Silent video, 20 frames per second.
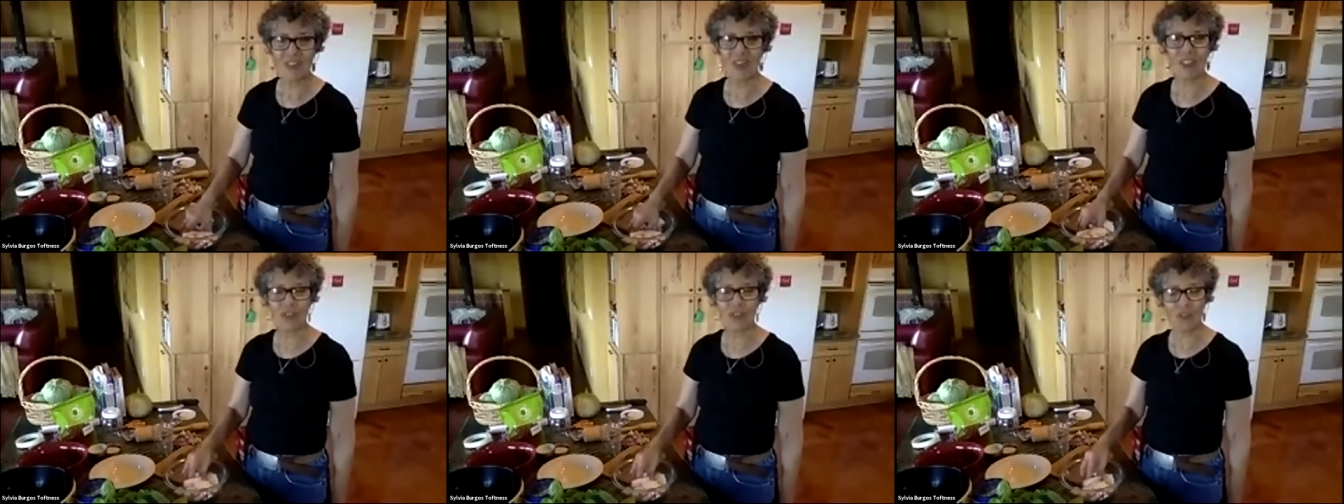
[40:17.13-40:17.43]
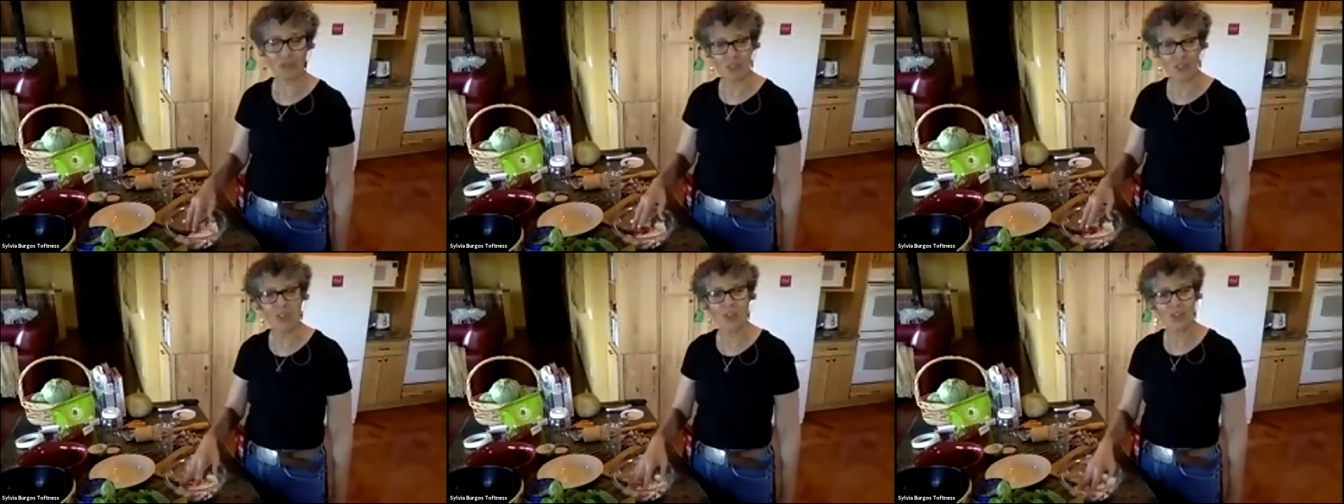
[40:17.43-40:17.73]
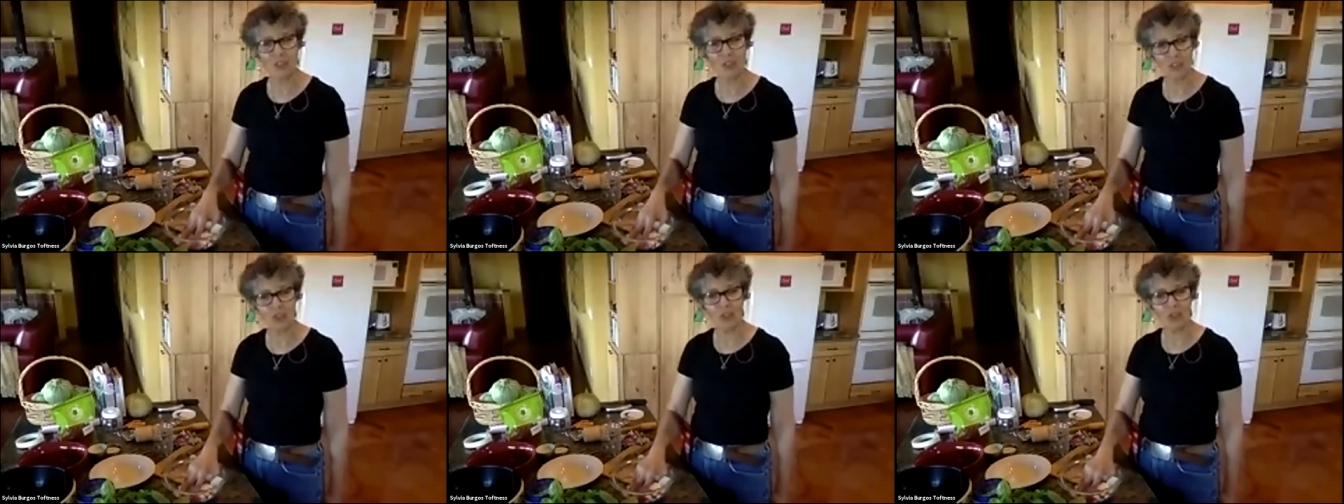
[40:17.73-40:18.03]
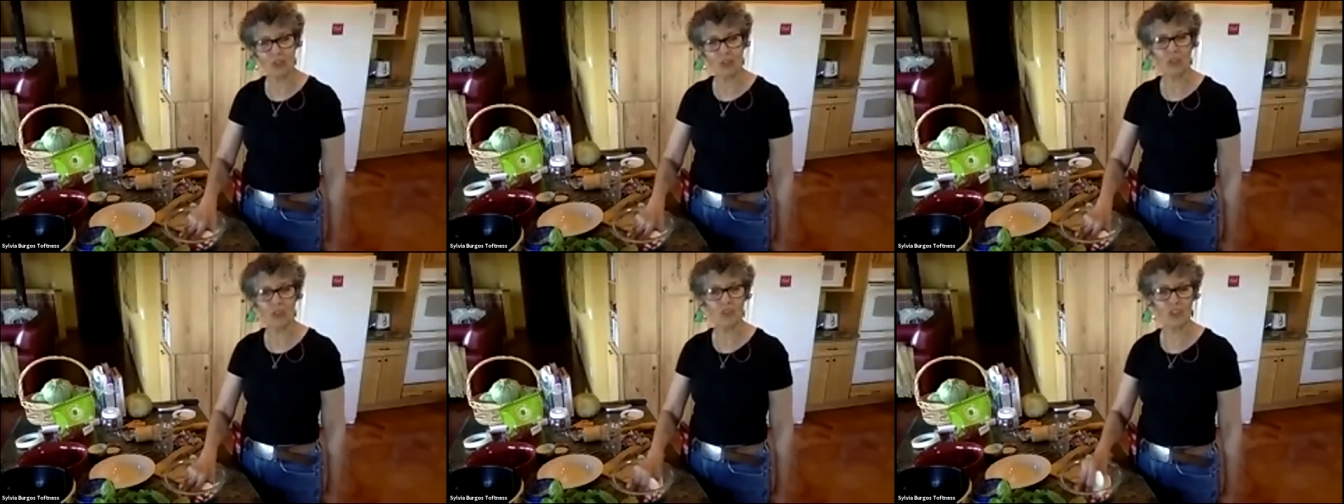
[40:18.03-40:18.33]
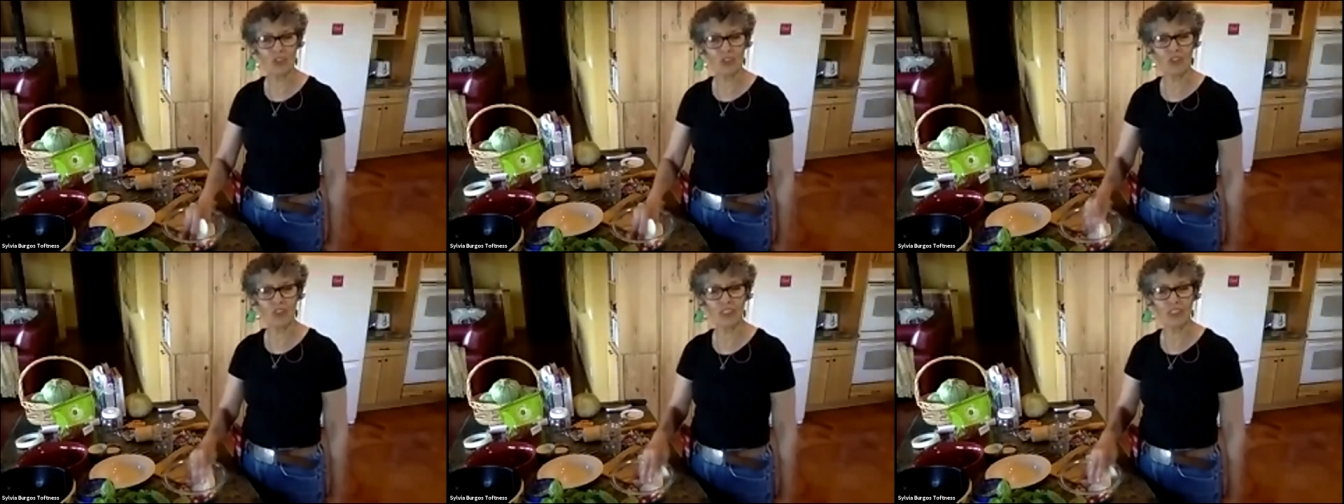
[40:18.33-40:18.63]
that you can control your
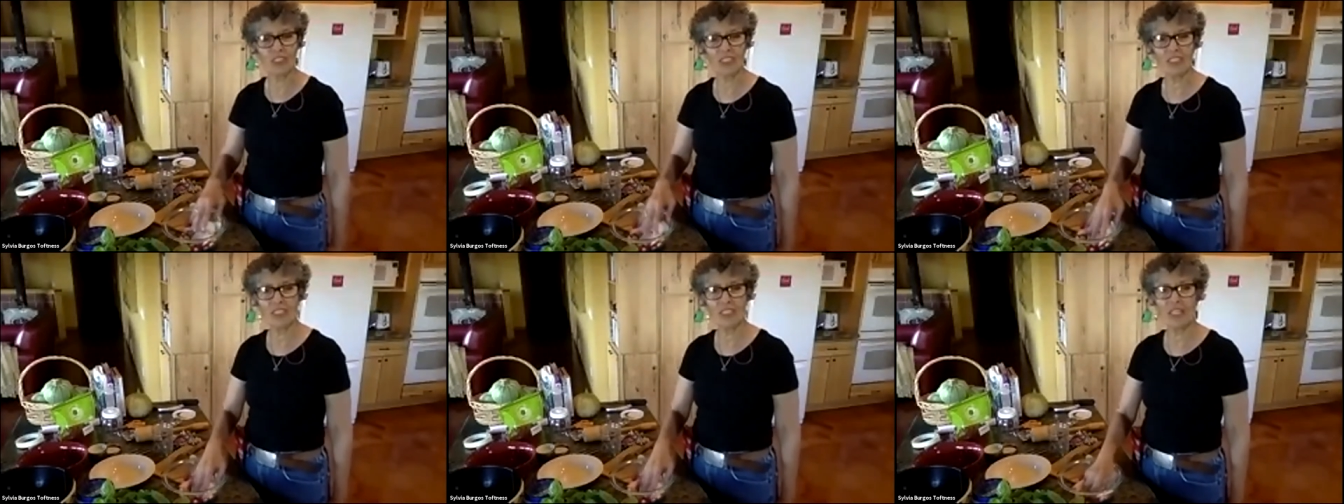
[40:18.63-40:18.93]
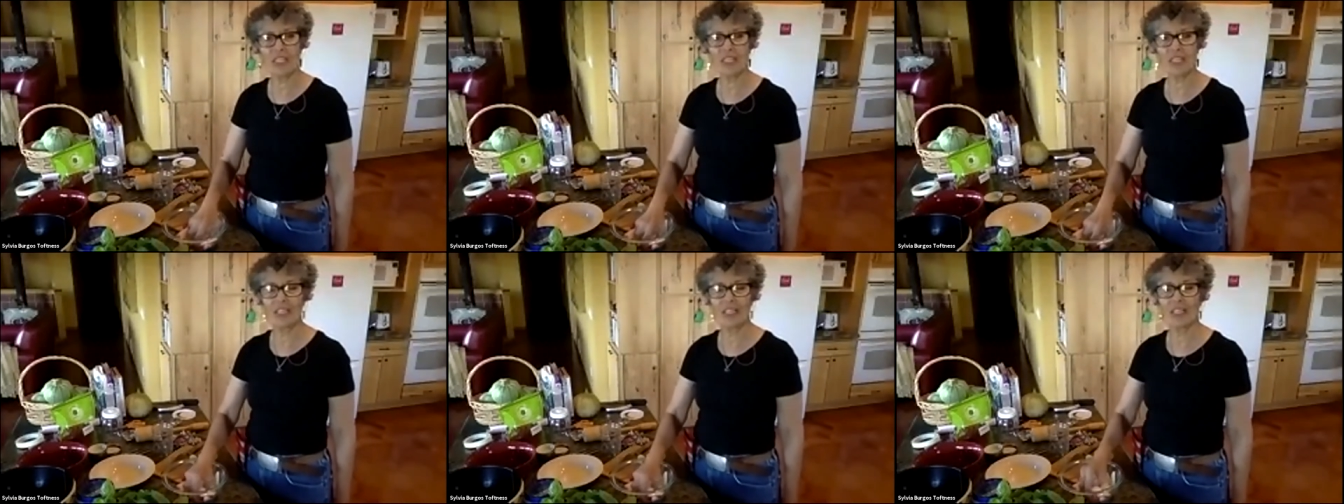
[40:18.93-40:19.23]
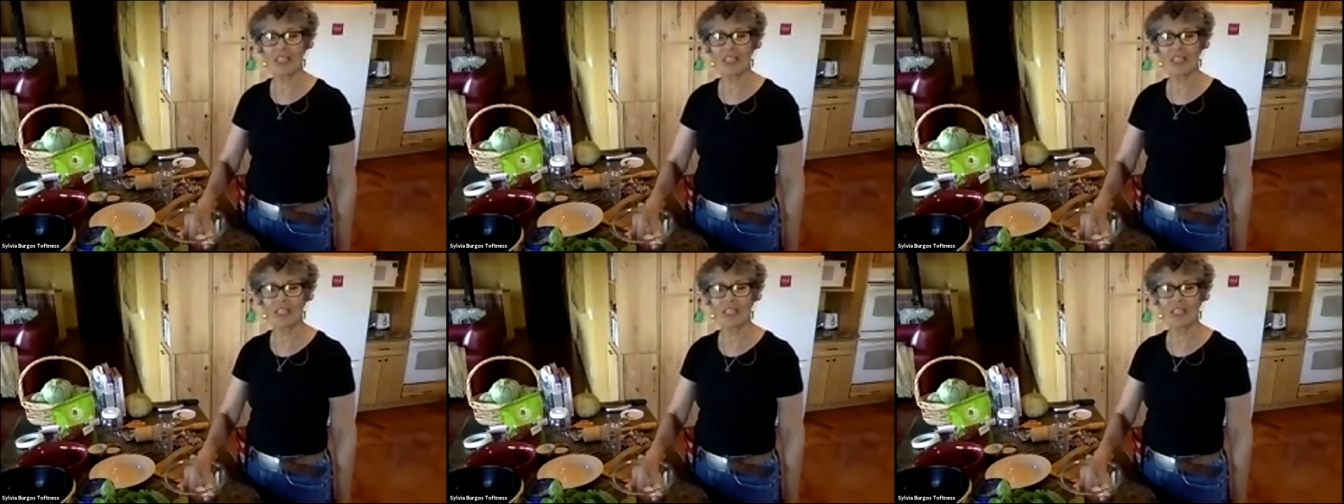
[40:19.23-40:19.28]
salt intake.